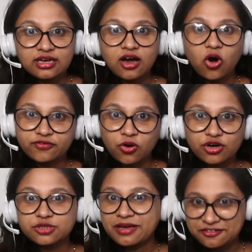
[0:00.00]
of
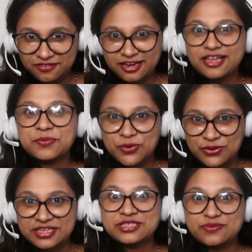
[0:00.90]
course peripheral
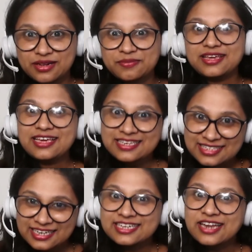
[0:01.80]
proteins will be
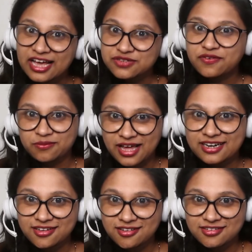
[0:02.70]
easily detached from that
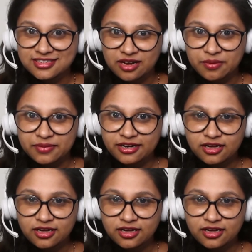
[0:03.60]
cell membrane.